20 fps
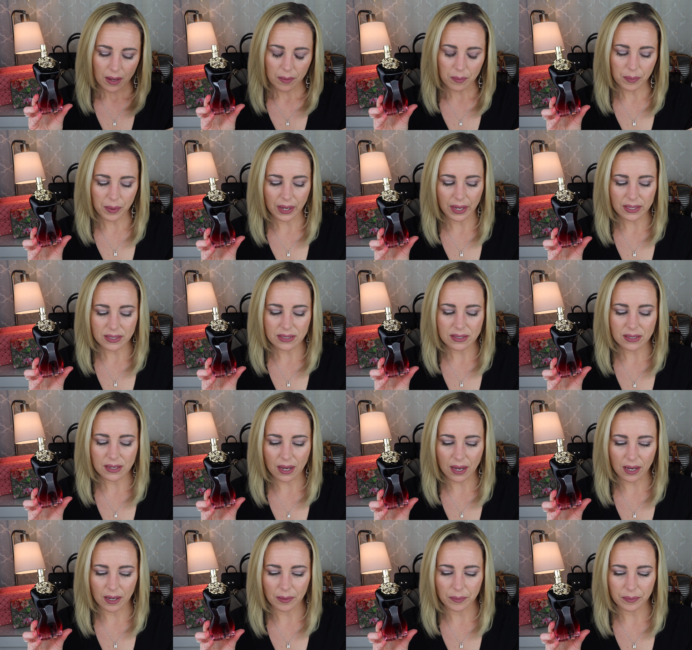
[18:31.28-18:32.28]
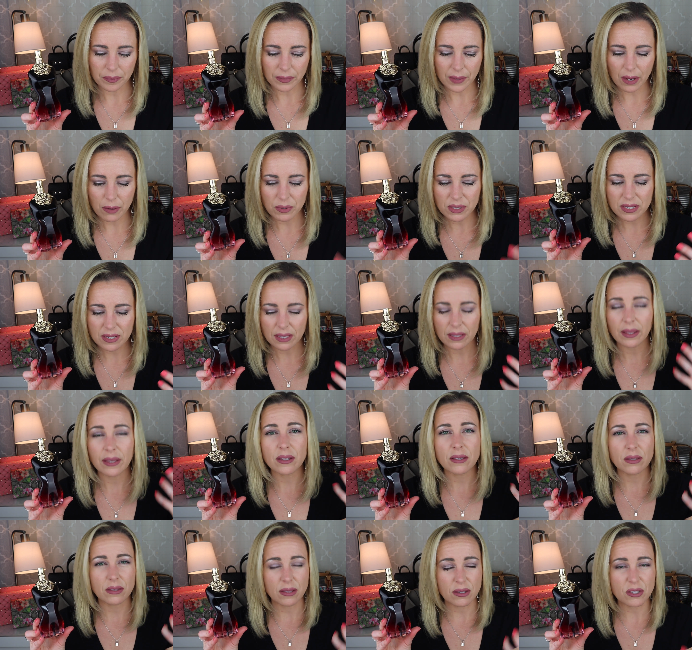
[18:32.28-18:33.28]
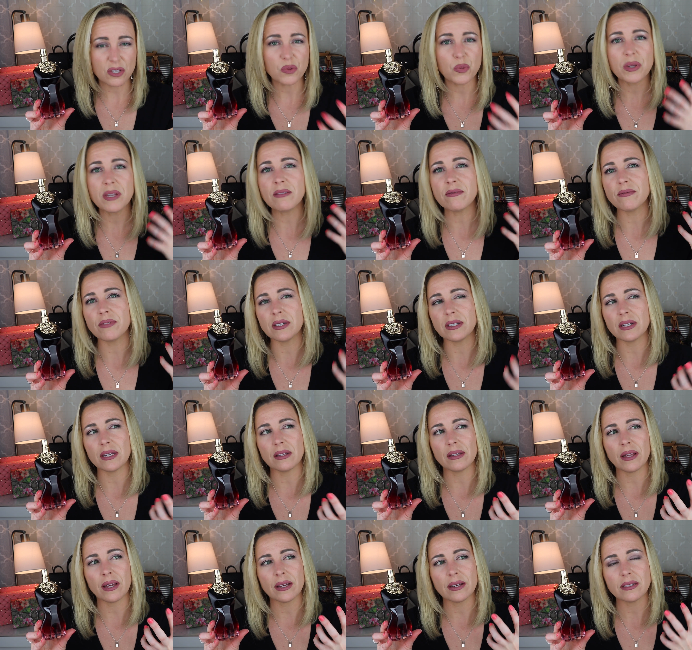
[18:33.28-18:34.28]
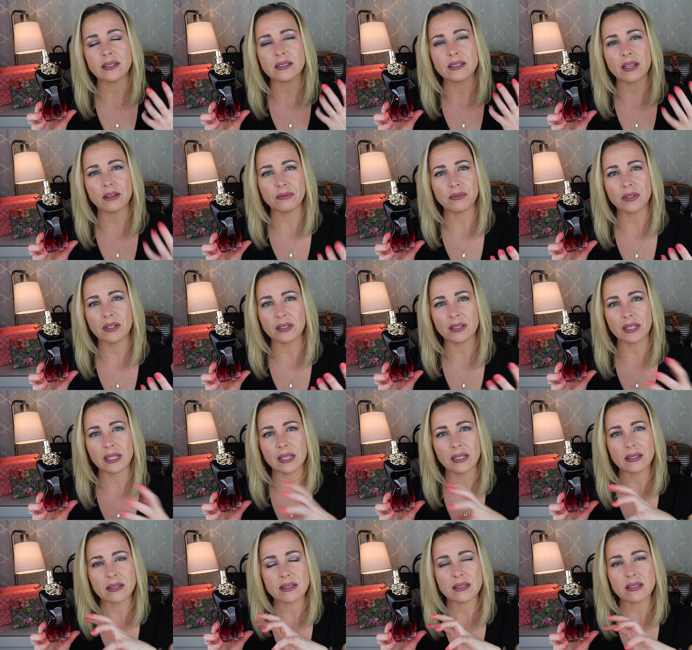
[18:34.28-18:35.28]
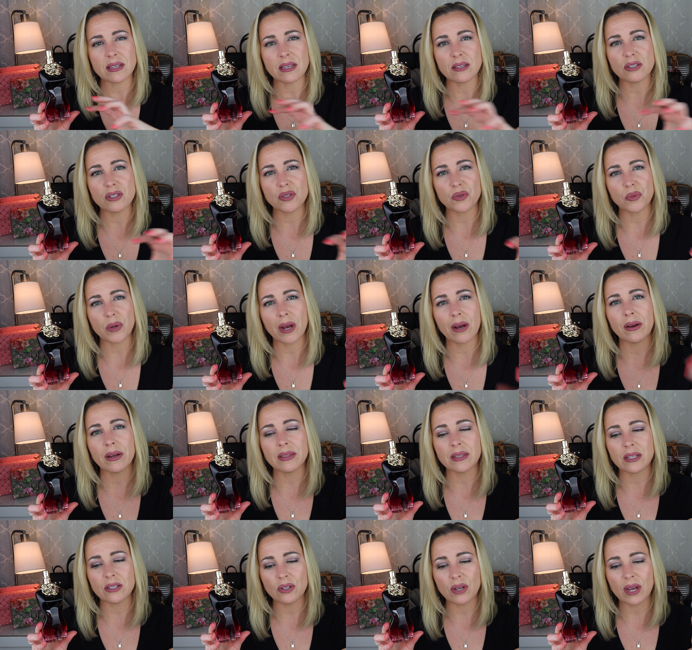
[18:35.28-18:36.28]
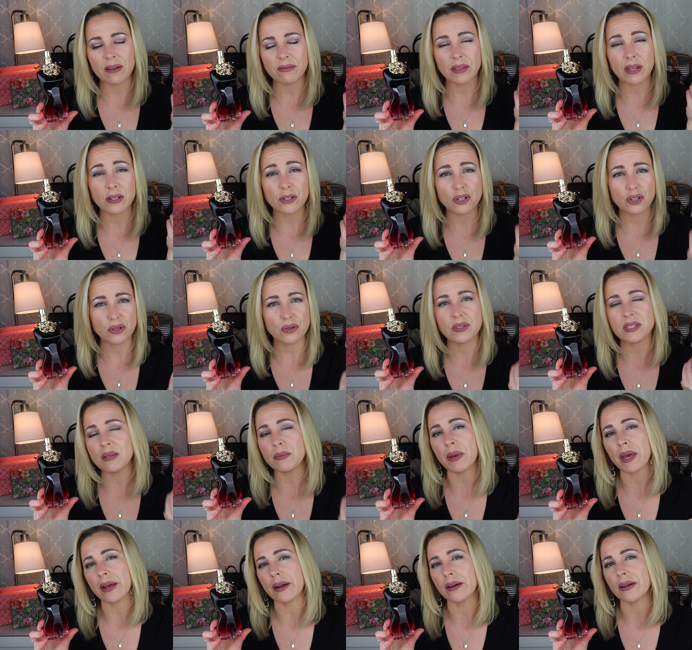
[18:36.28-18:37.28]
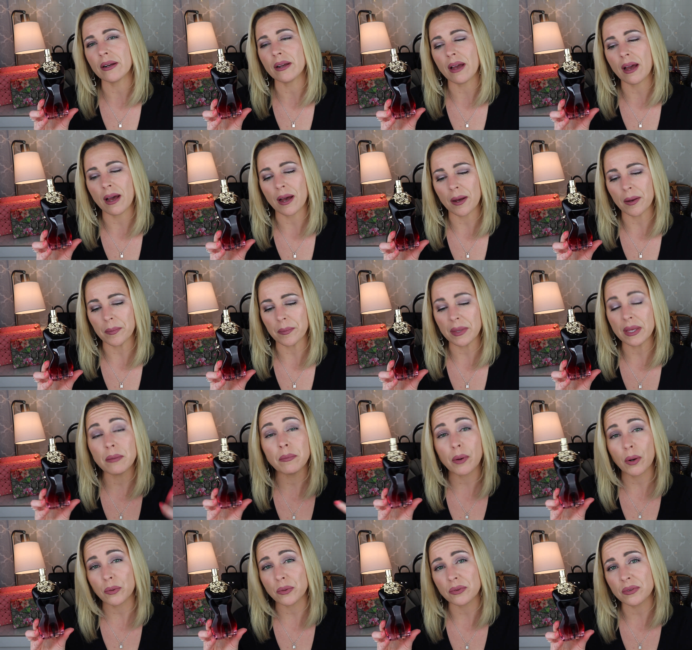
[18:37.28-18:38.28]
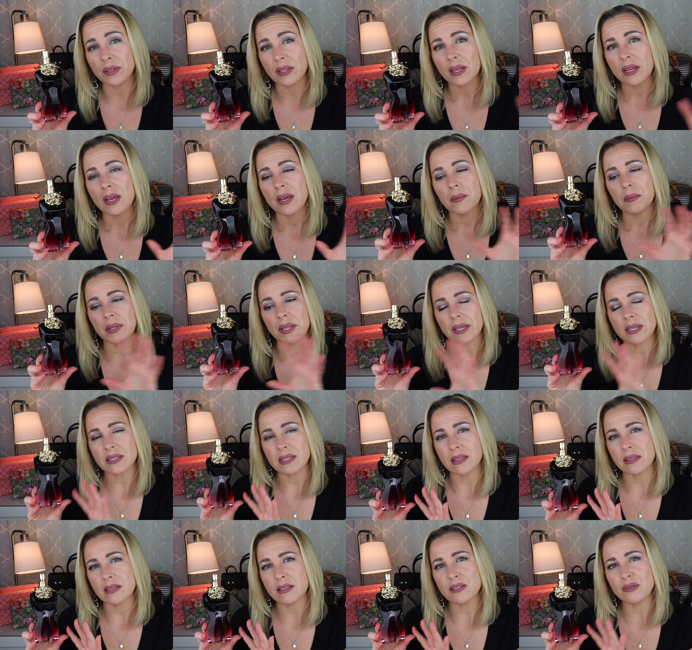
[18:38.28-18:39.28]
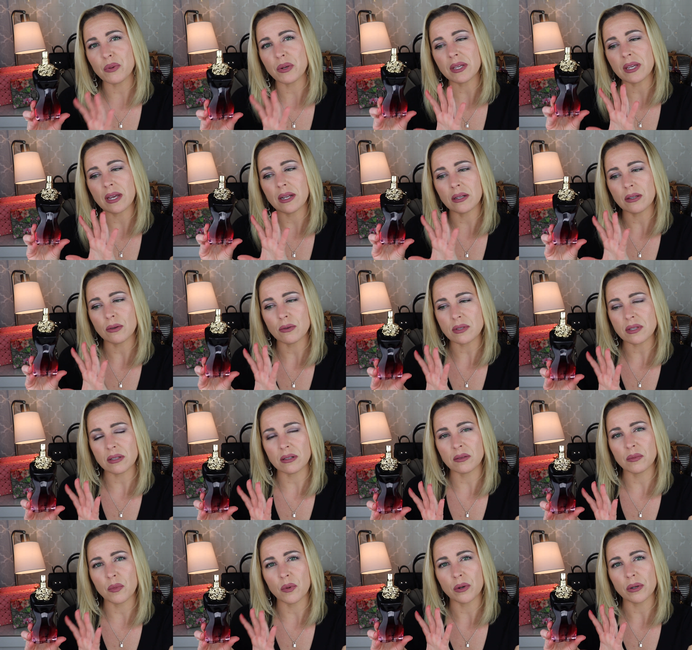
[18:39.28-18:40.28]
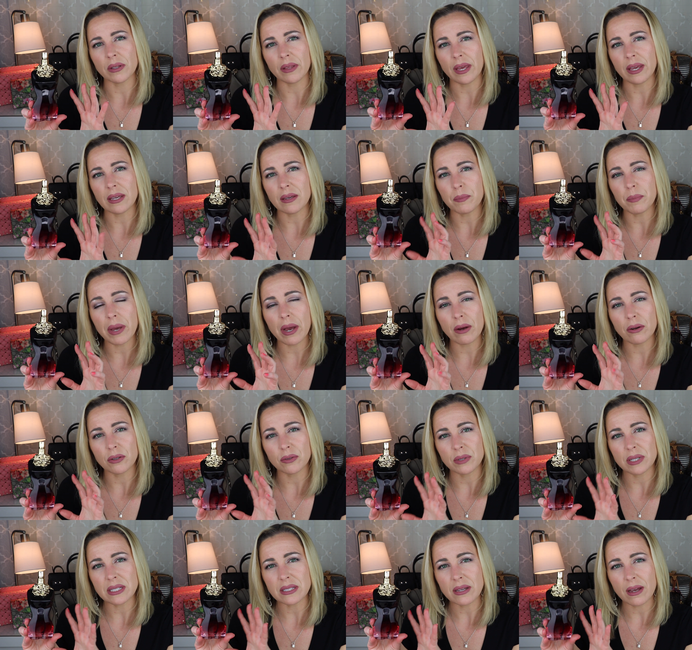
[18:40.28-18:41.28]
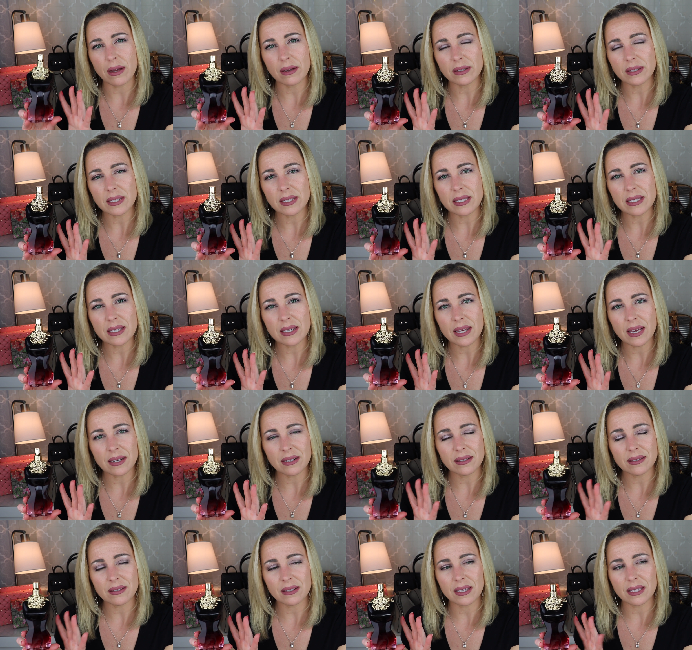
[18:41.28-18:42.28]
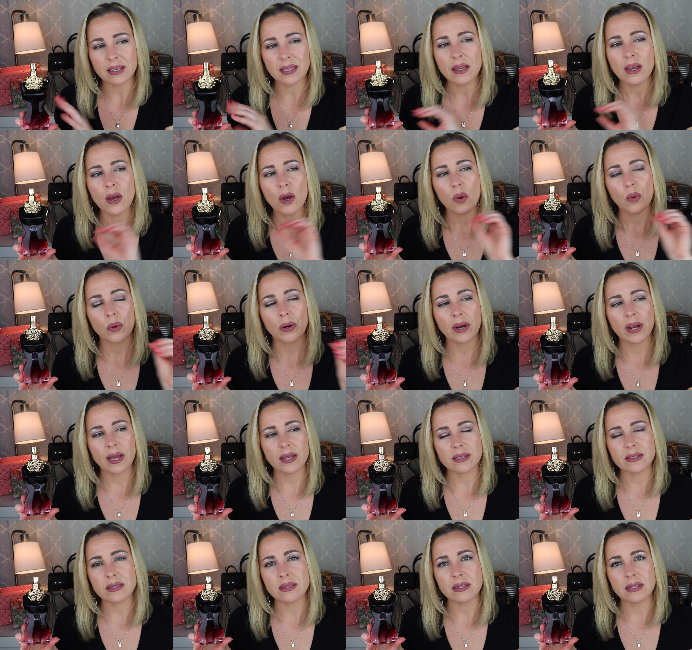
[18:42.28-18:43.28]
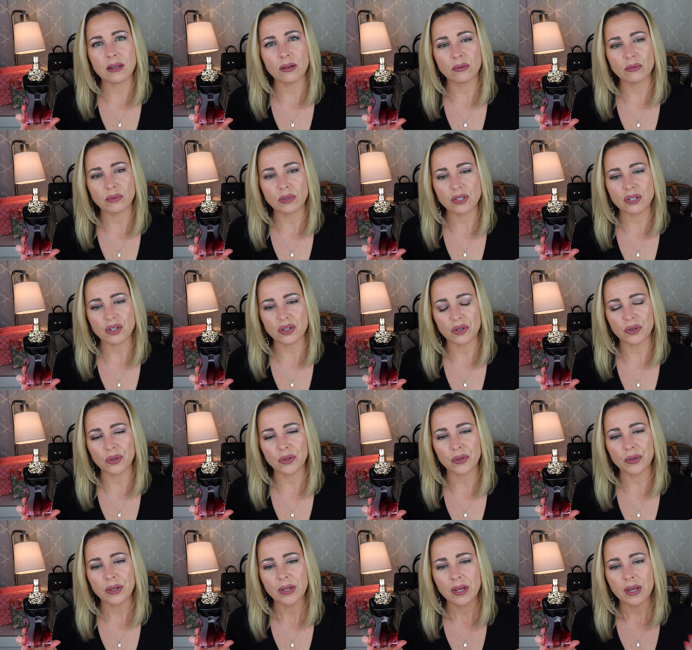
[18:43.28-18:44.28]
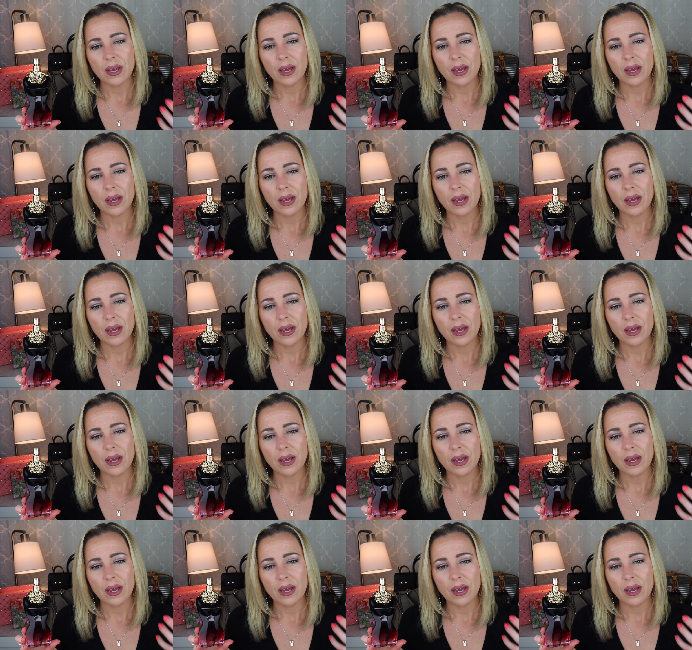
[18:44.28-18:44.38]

But I would say the sweet vanilla definitely stays throughout, and then you have that juicy pear in both. But like I said, this one kind of goes a little more powdery tonka-y kind of thing, whereas the original,